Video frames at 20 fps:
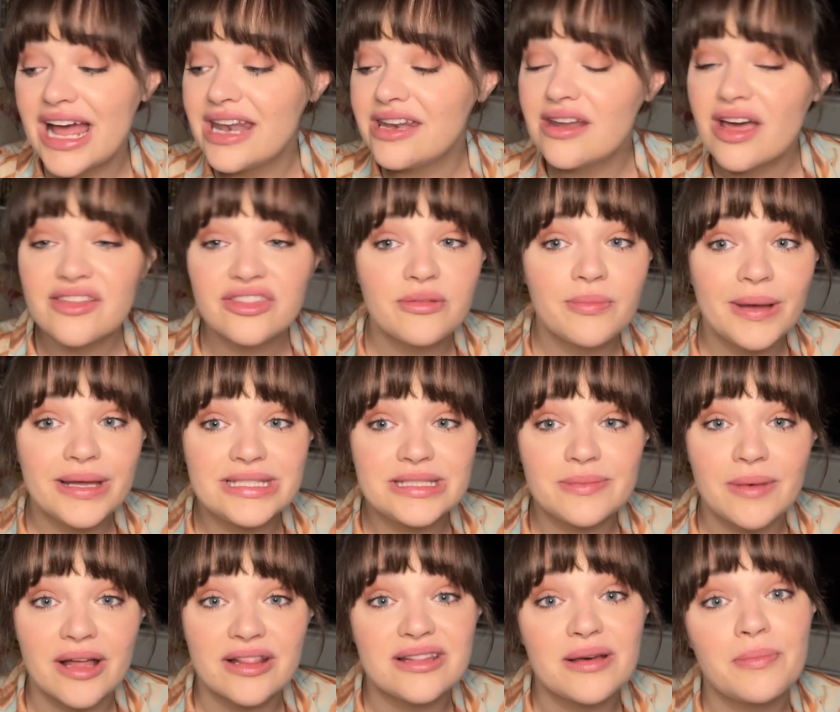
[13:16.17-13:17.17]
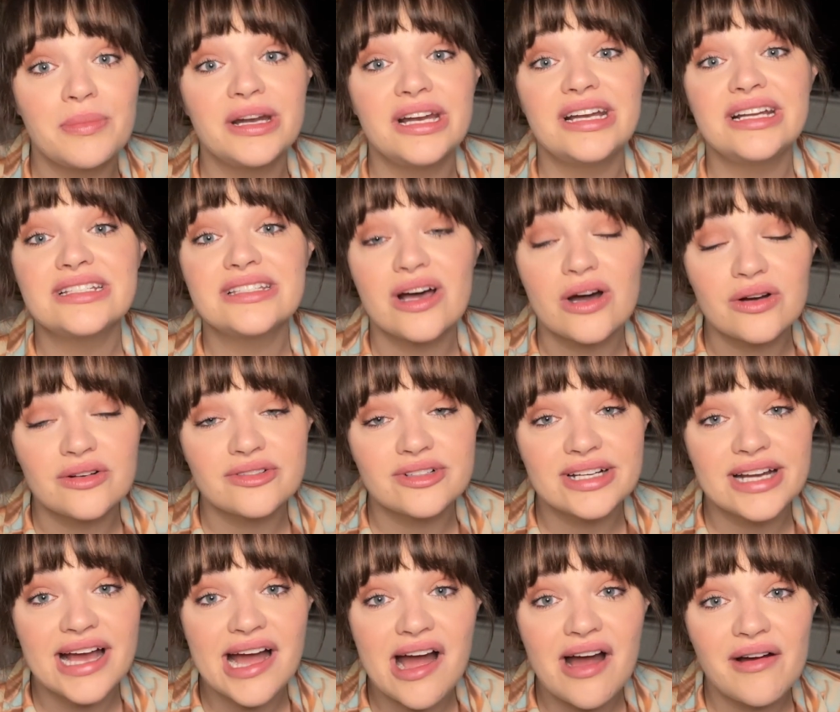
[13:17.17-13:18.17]
not the best month, but it is over
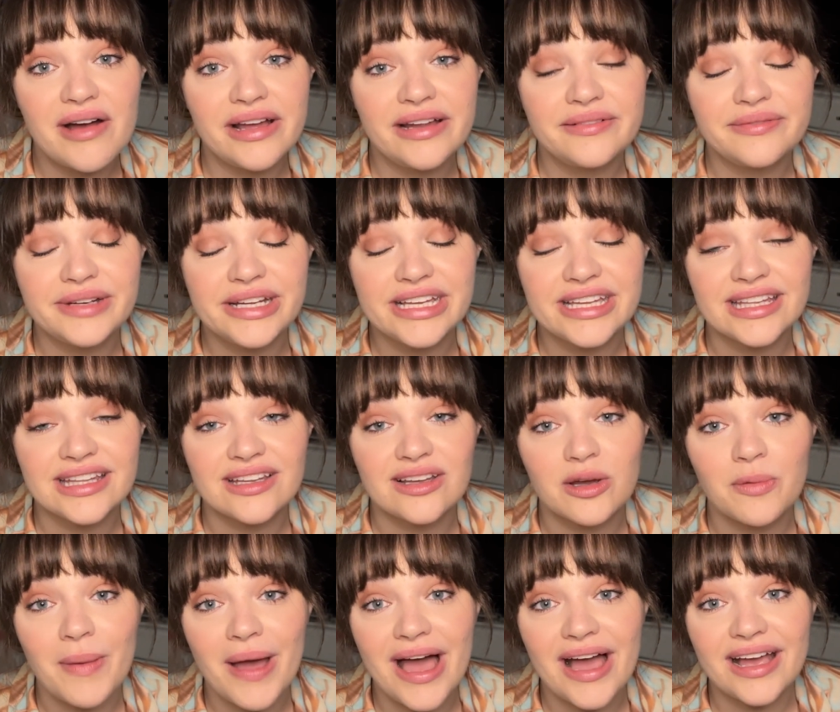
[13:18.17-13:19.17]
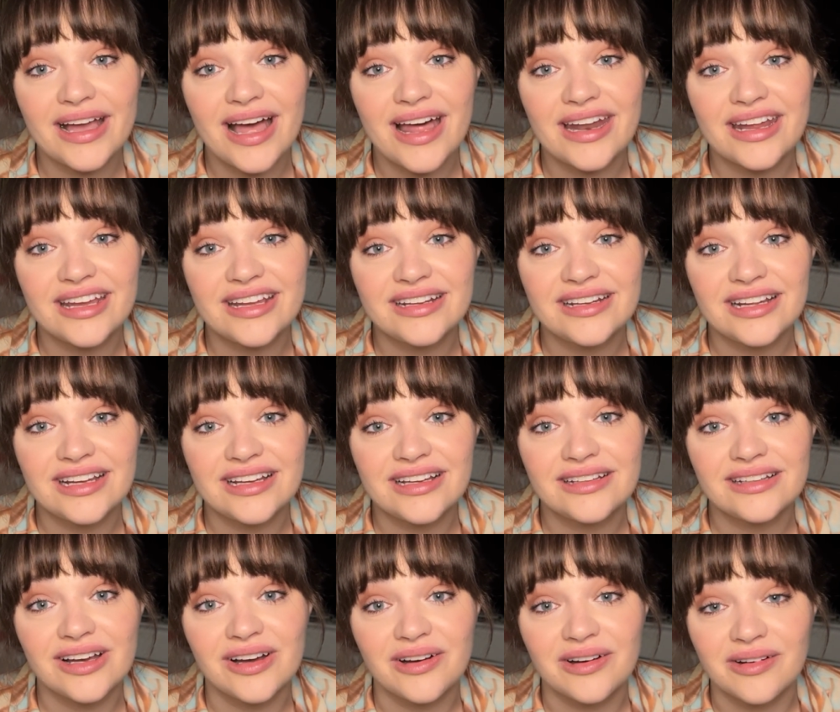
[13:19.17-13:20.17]
now and we can look back at it
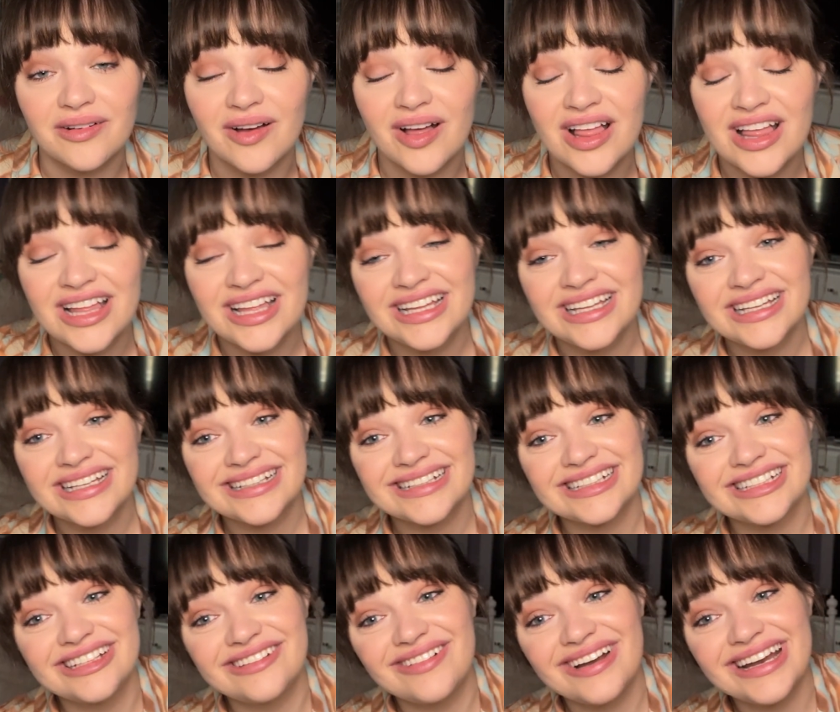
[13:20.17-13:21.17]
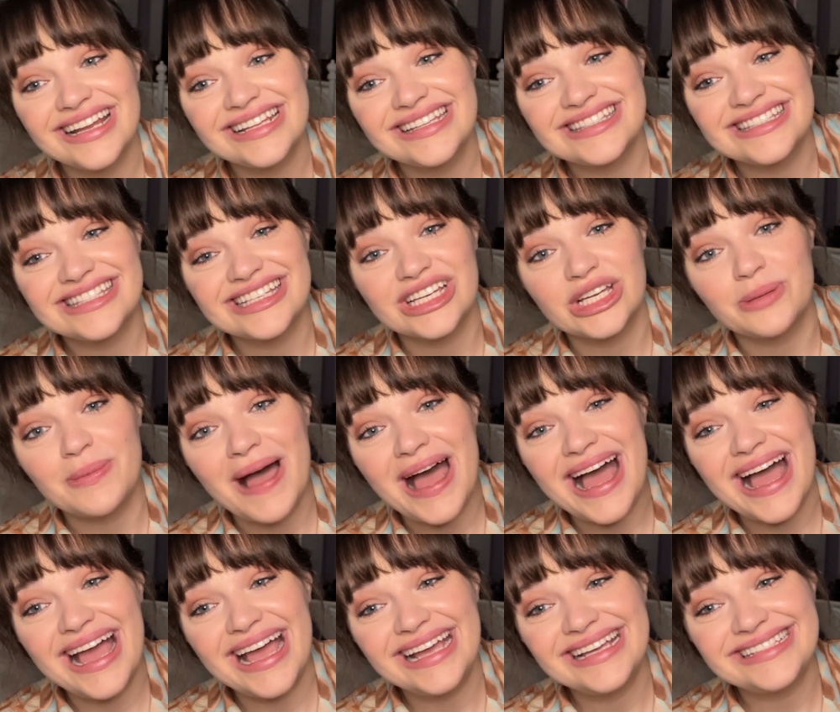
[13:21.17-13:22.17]
and go, good riddance,
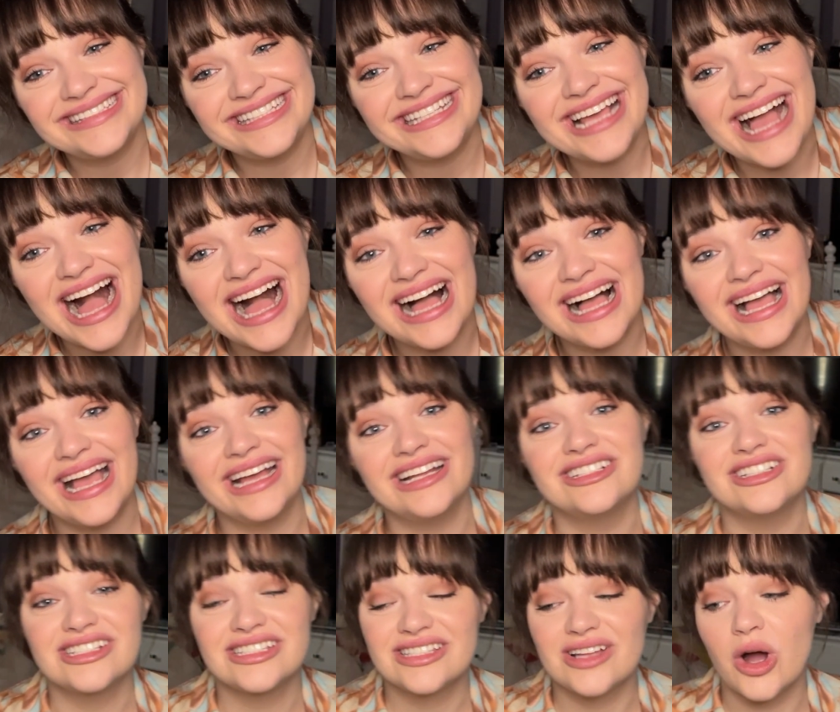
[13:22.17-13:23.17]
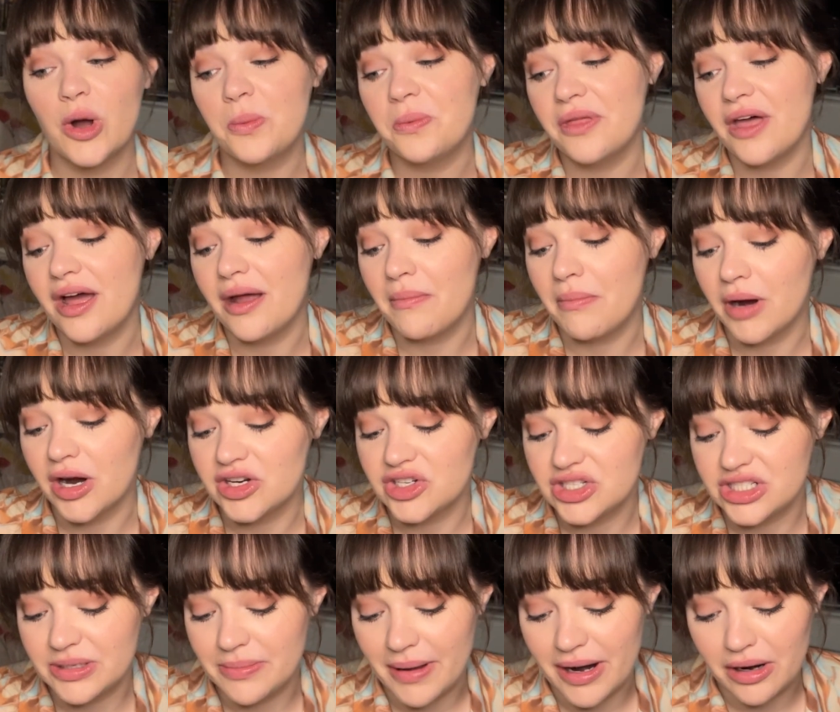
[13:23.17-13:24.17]
goodbye, see ya, and just hope that March
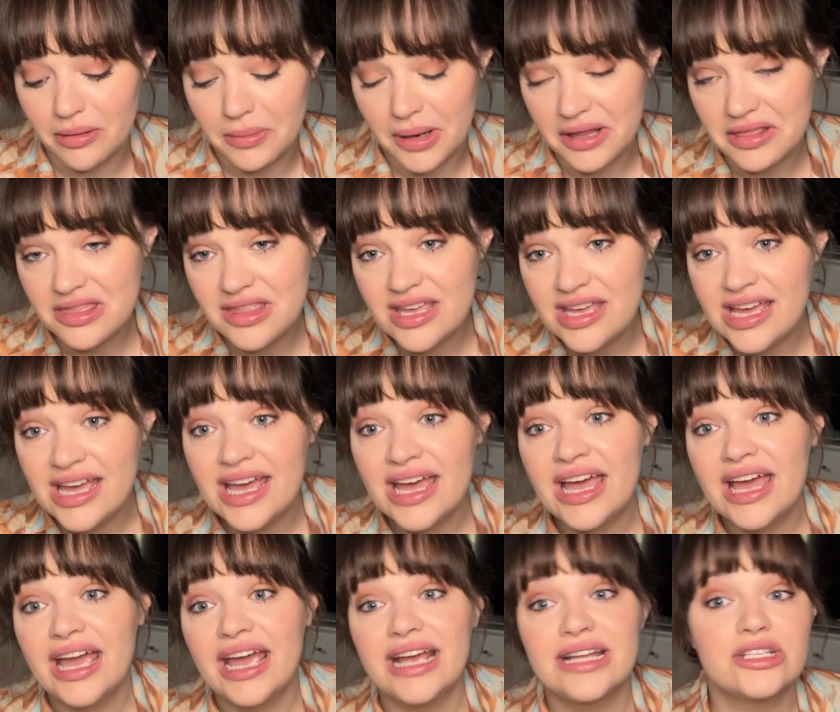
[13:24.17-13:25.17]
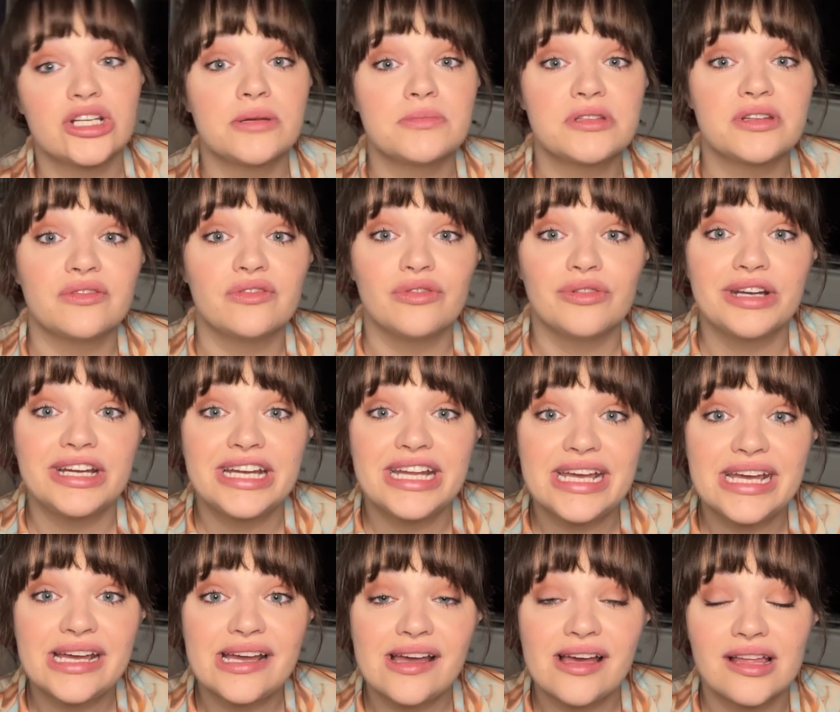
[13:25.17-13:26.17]
is a better month. In terms of
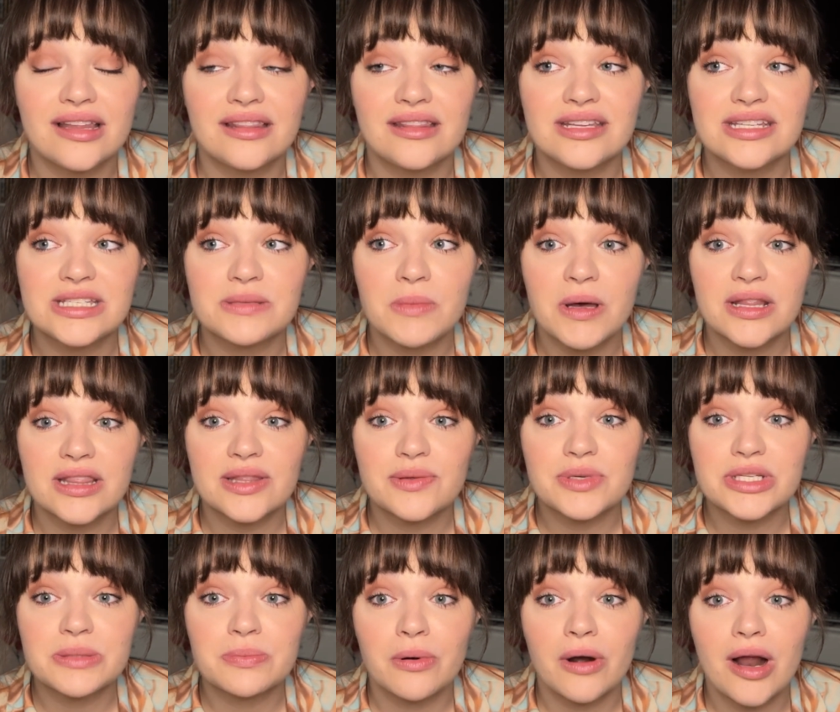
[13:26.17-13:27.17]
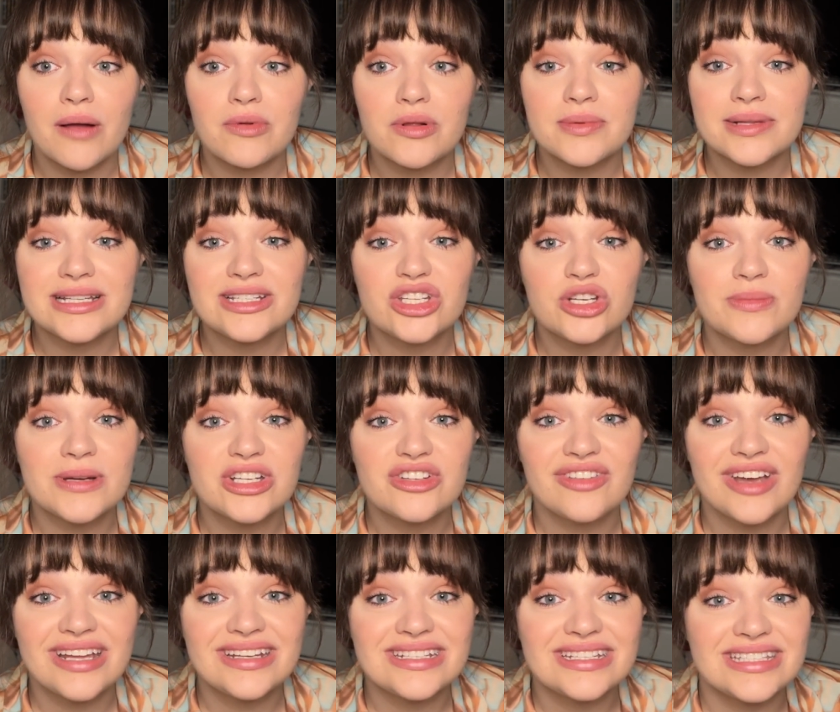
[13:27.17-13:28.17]
reading, this month was probably too much
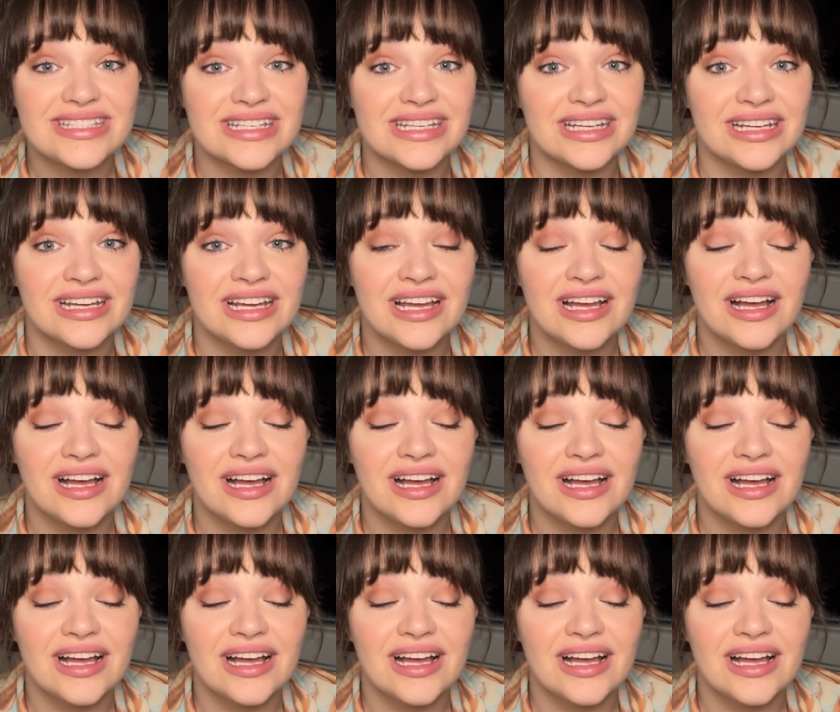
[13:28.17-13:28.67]
fantasy.